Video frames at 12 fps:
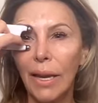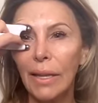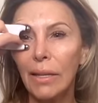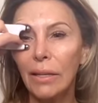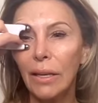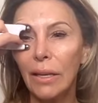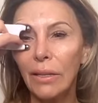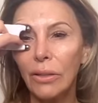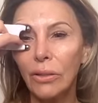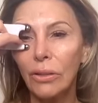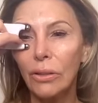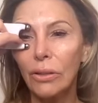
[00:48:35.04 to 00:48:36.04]
And
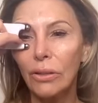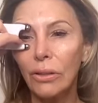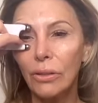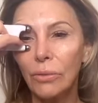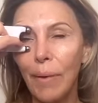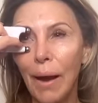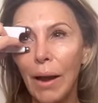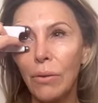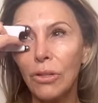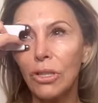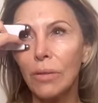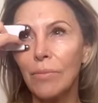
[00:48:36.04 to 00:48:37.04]
your
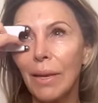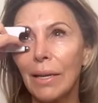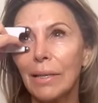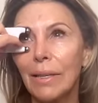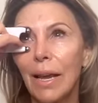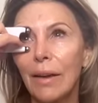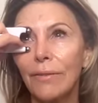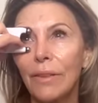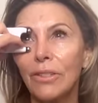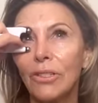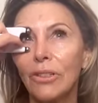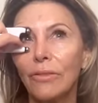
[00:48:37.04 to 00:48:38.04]
power should be enough
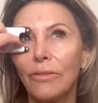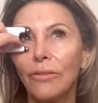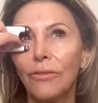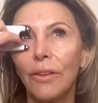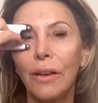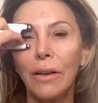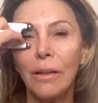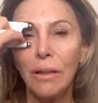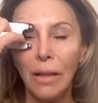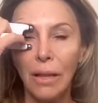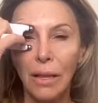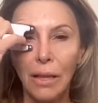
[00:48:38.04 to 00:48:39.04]
that you
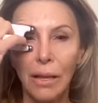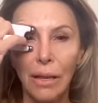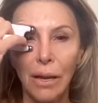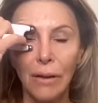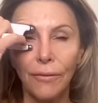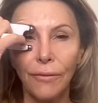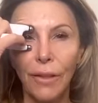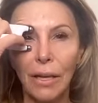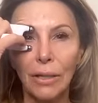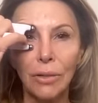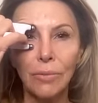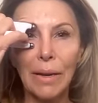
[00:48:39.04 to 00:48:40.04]
feel a
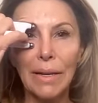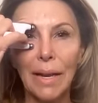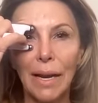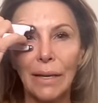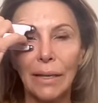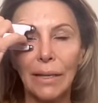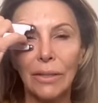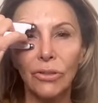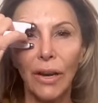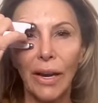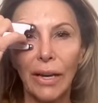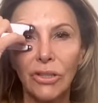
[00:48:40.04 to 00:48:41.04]
flutter, but not a
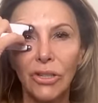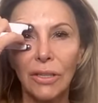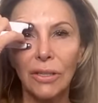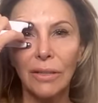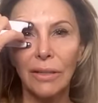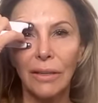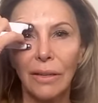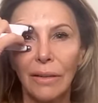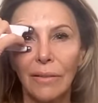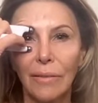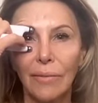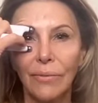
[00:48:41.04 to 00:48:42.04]
contraction.
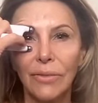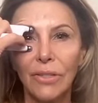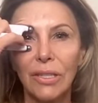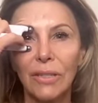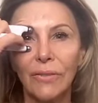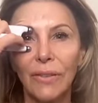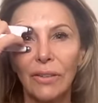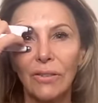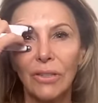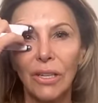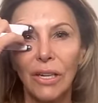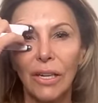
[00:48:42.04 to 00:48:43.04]
Just
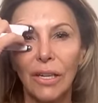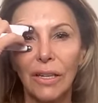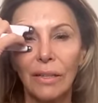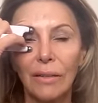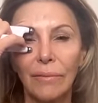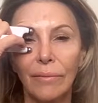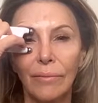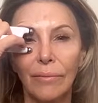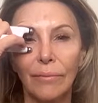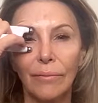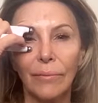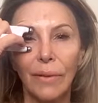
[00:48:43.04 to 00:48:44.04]
feels good.
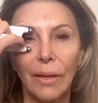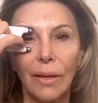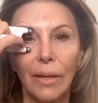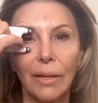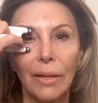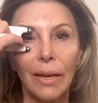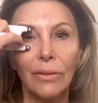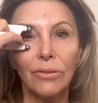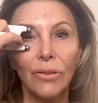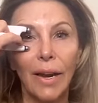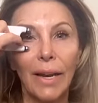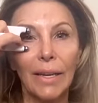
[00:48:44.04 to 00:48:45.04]
Now
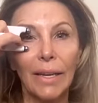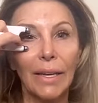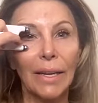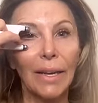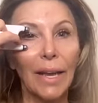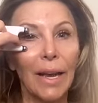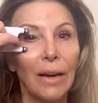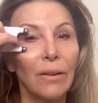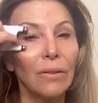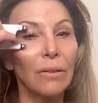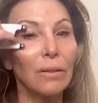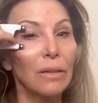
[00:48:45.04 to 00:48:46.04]
dragging it
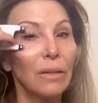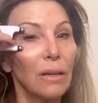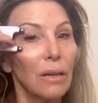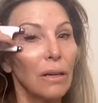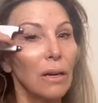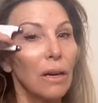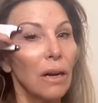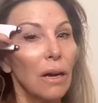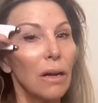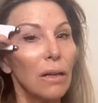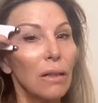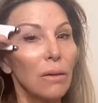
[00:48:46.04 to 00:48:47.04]
out
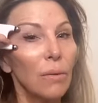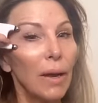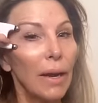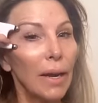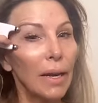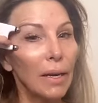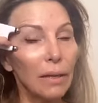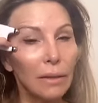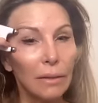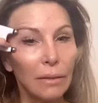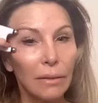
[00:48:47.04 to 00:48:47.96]
all the way